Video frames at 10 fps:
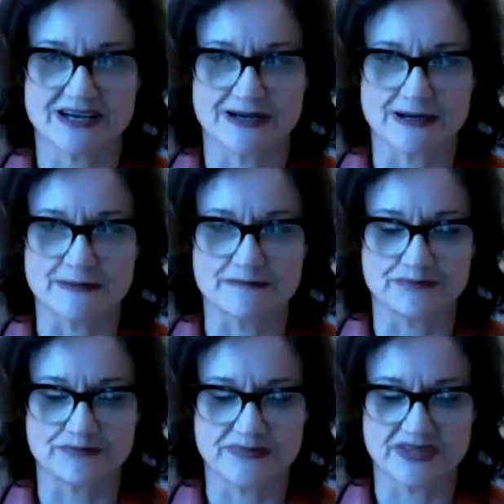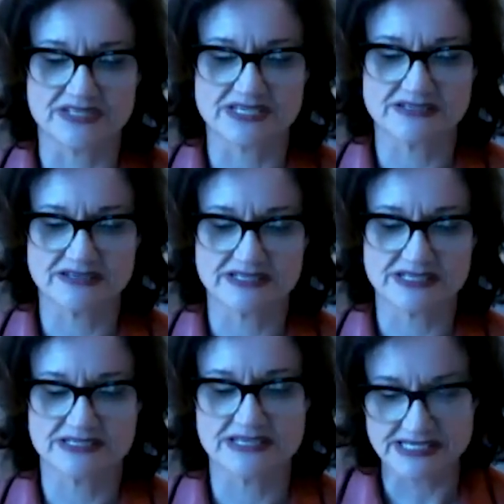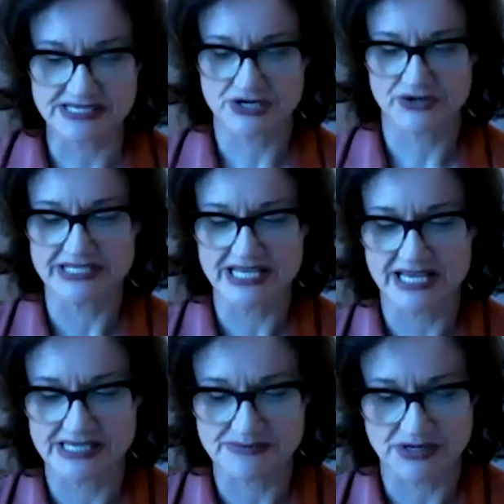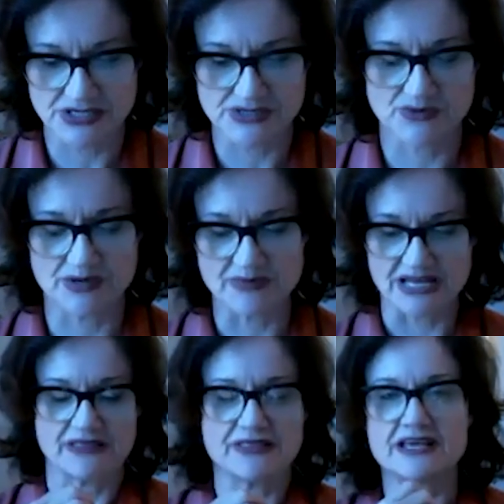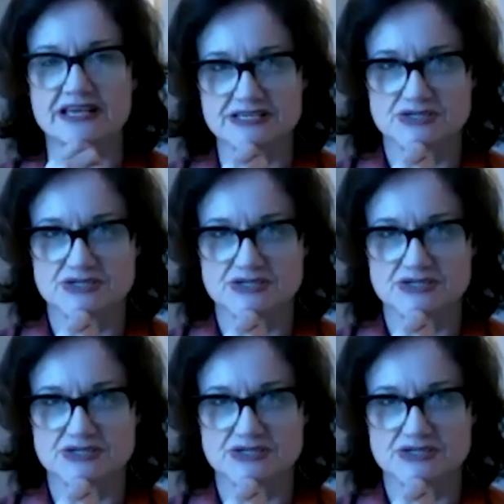It doesn't necessarily take as much as one might think,